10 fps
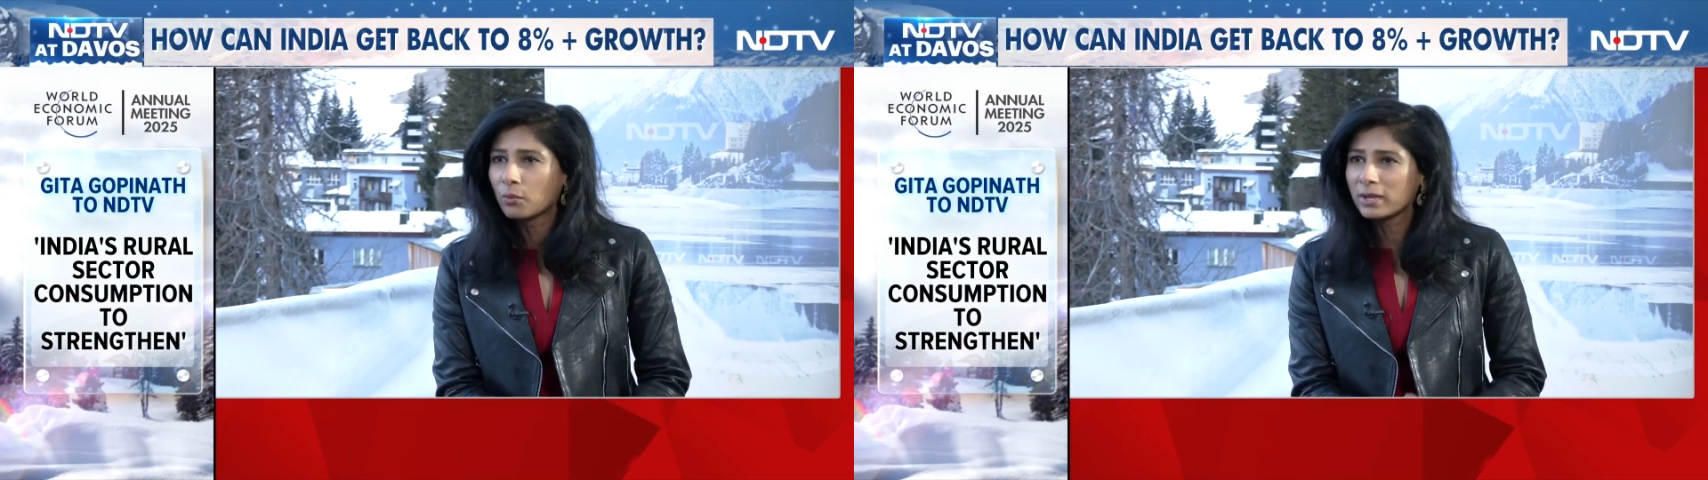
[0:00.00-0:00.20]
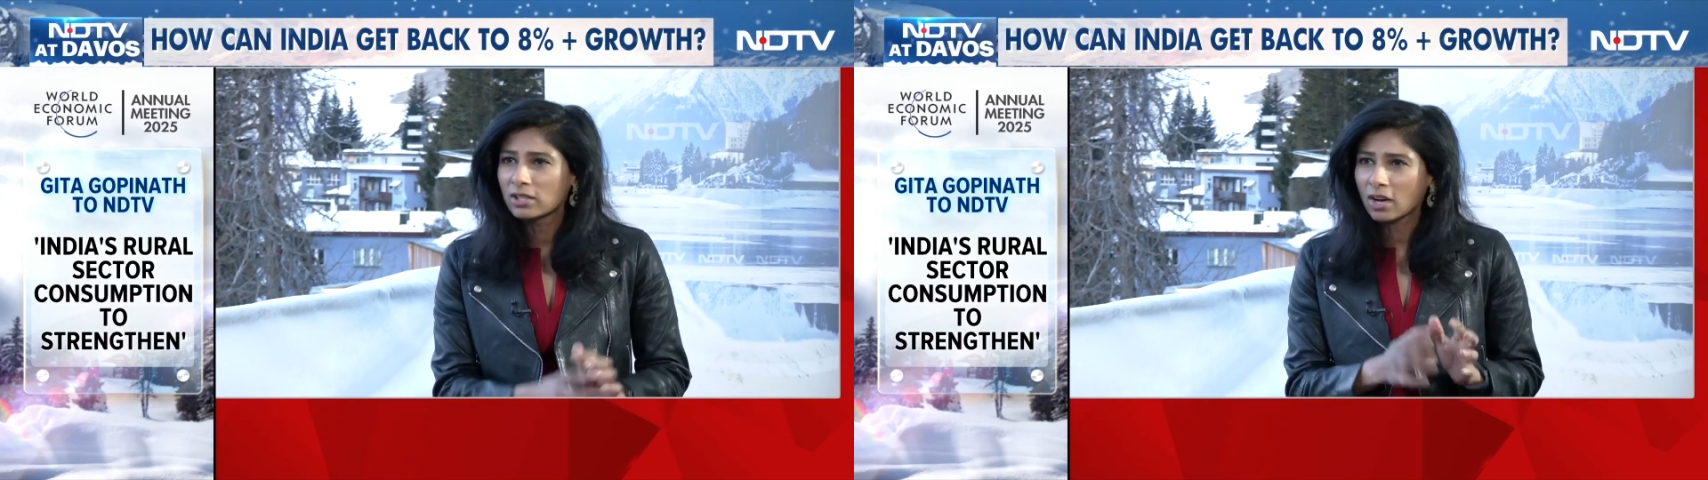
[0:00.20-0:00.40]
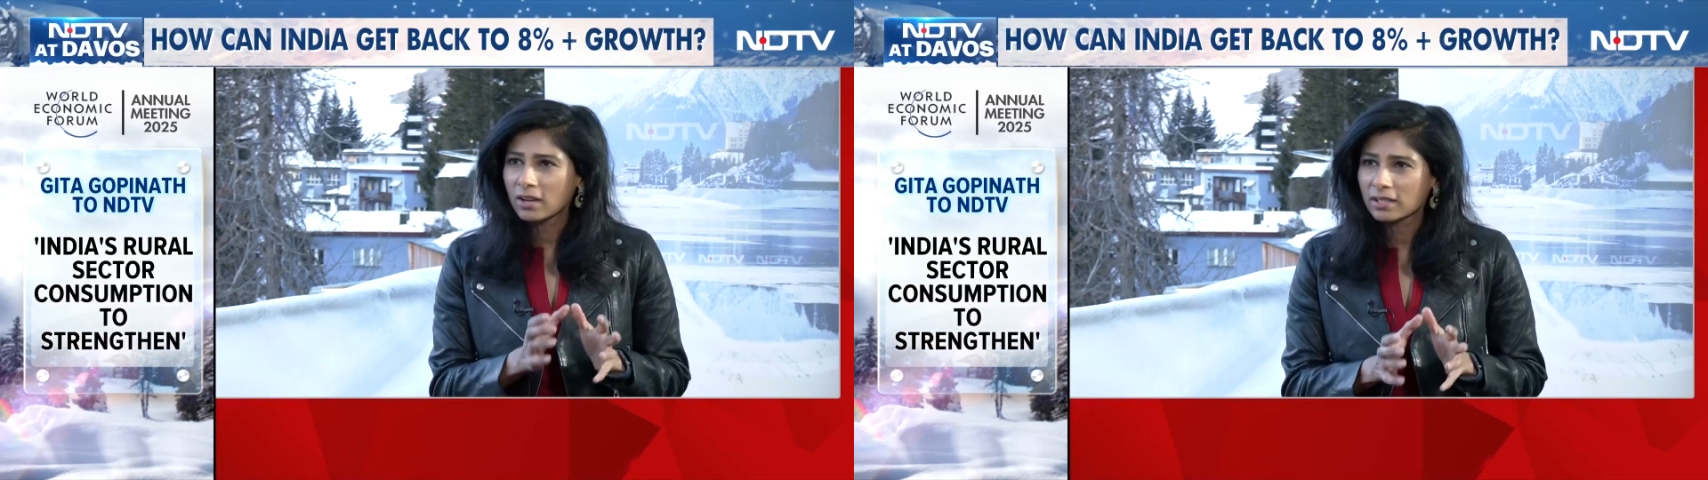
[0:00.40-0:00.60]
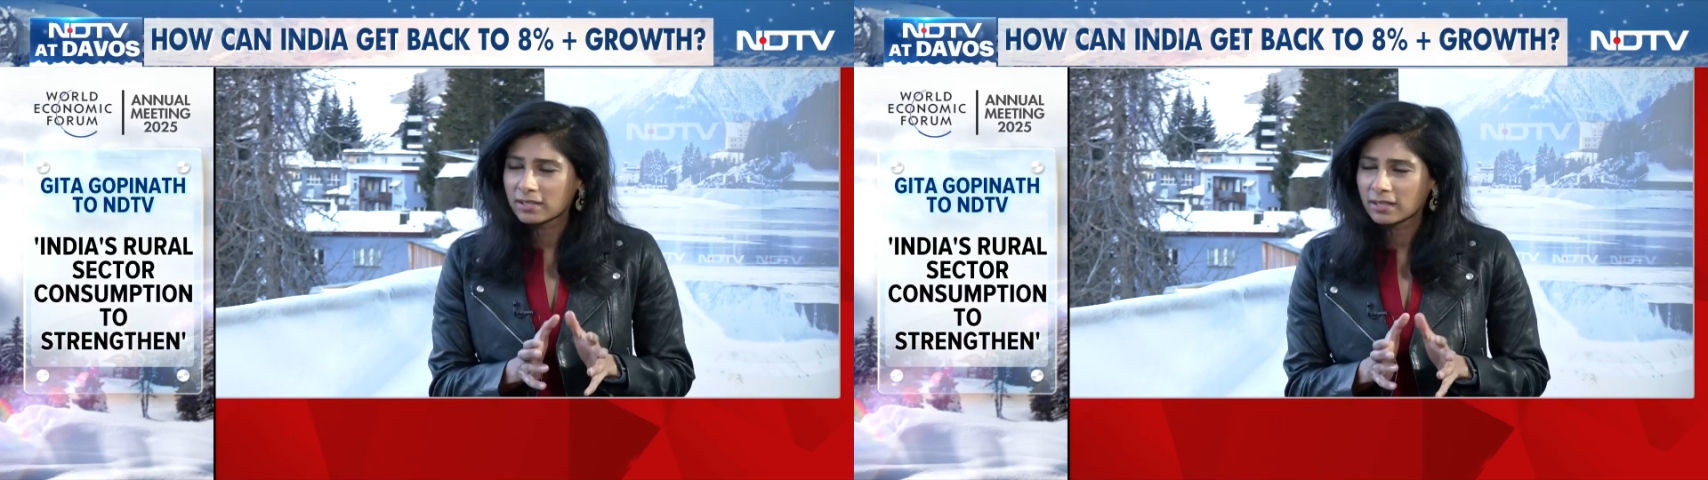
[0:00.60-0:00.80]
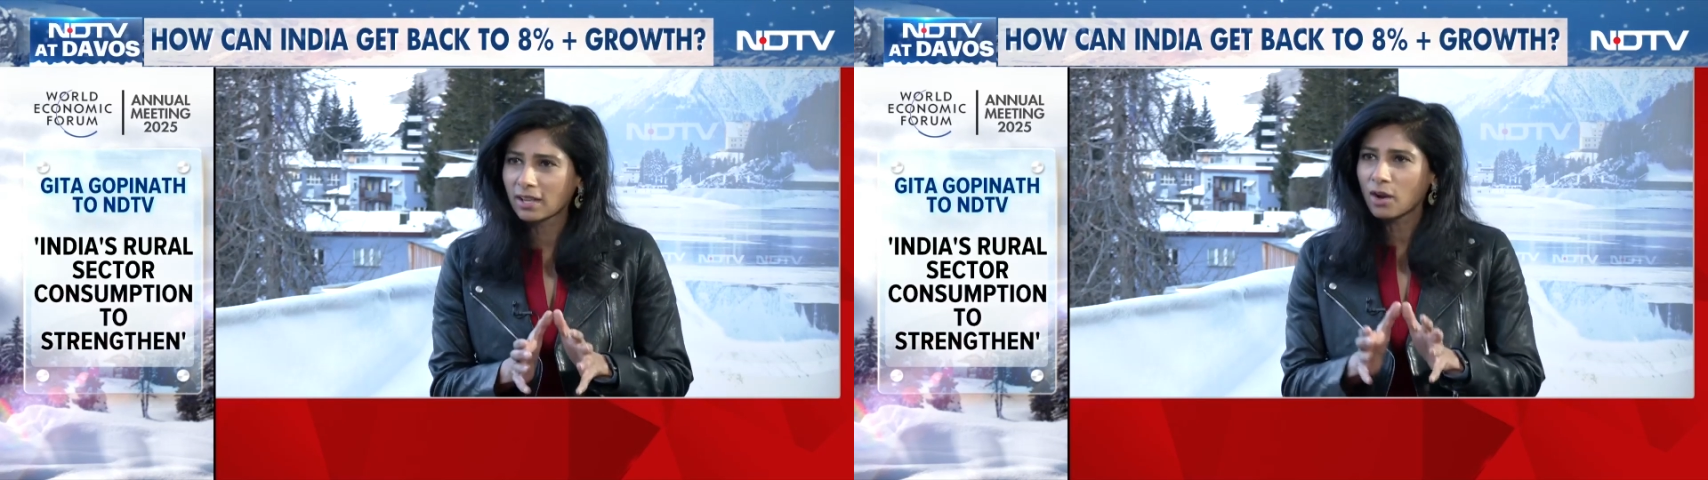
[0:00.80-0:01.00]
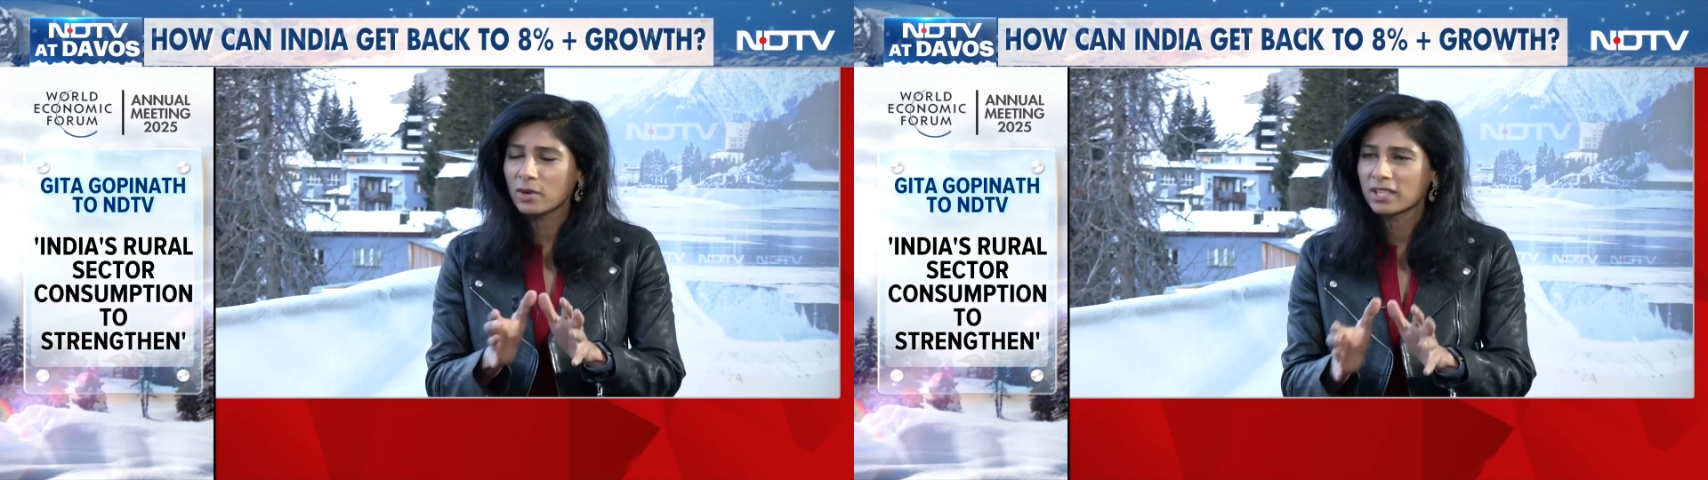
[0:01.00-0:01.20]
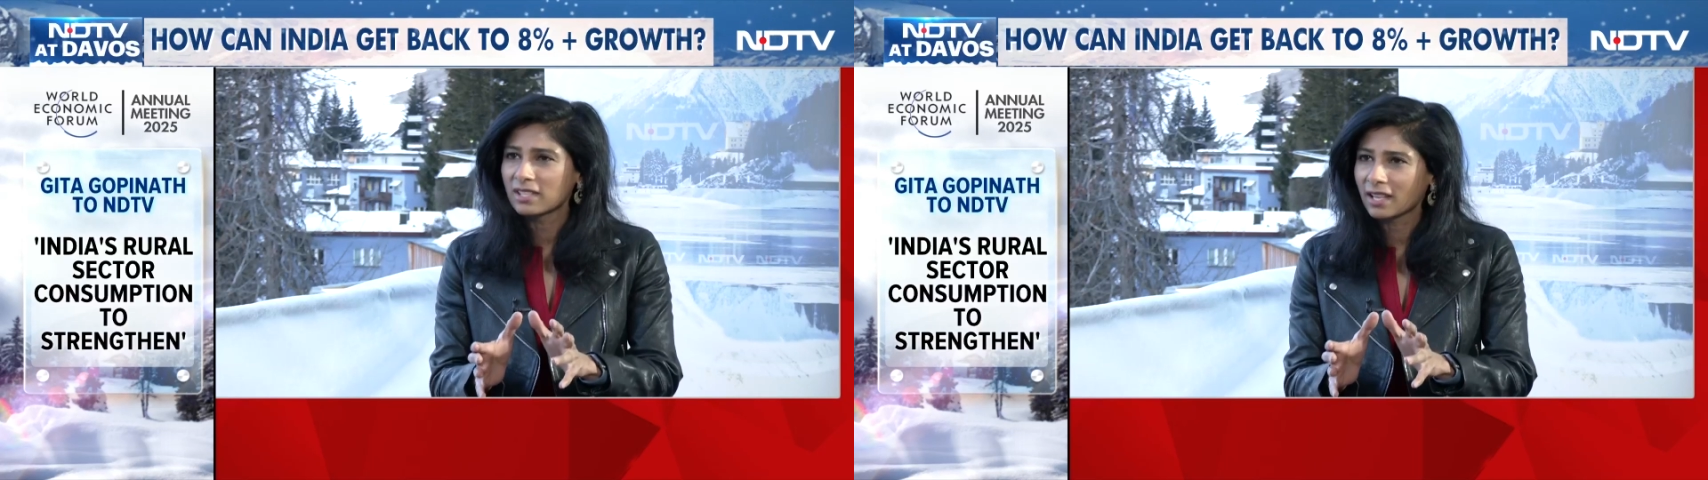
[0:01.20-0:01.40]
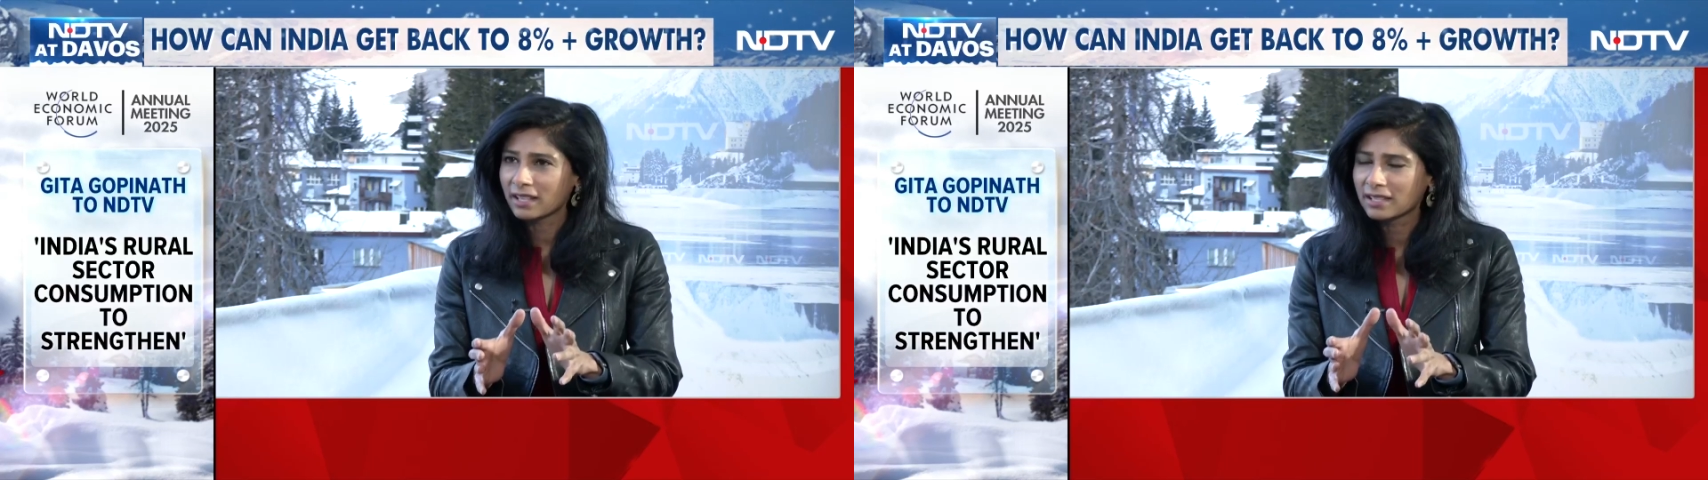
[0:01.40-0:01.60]
we saw a slower
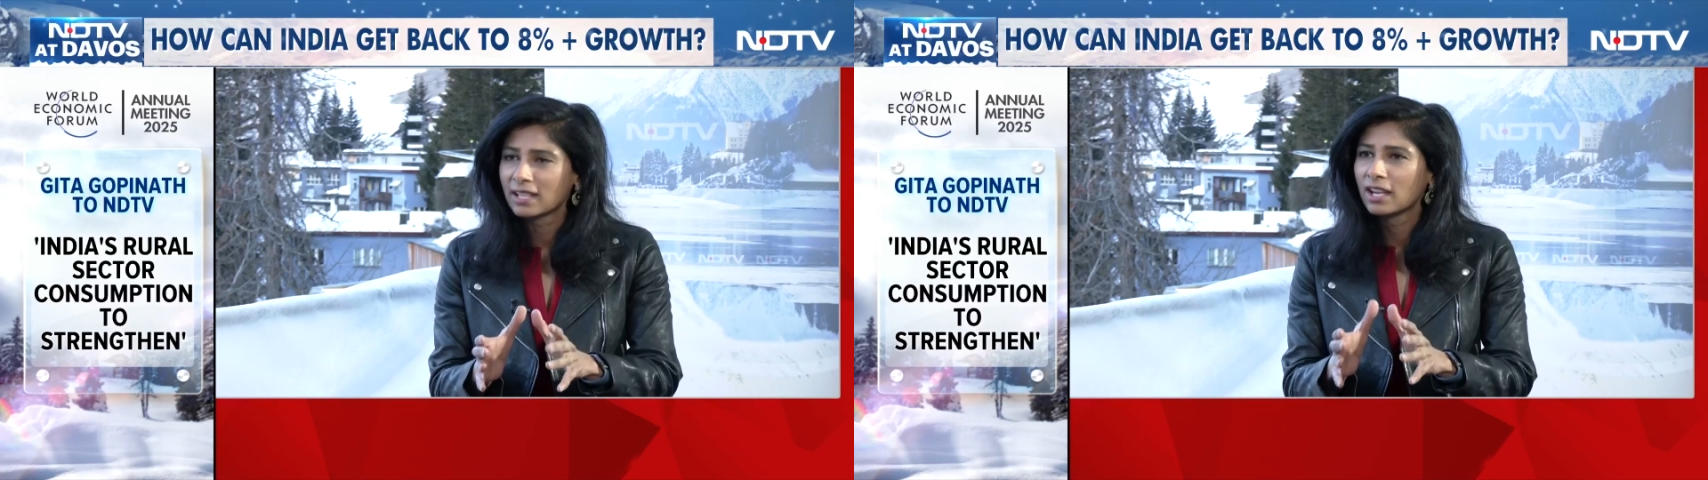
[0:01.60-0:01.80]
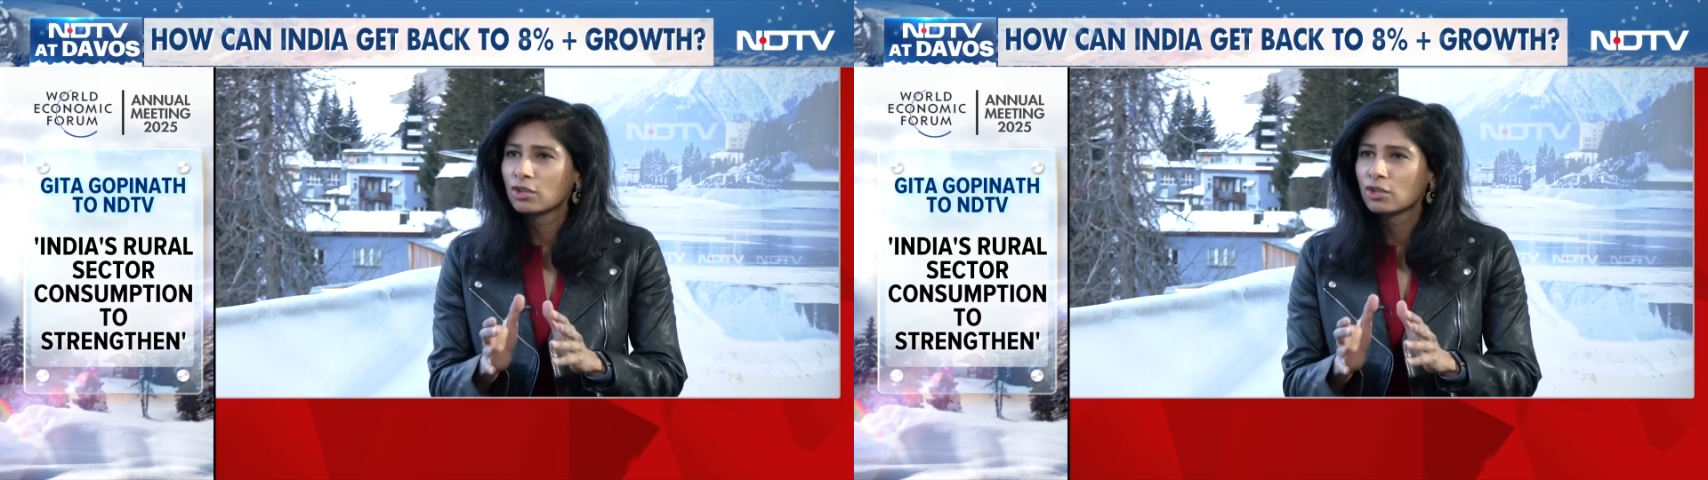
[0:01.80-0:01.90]
start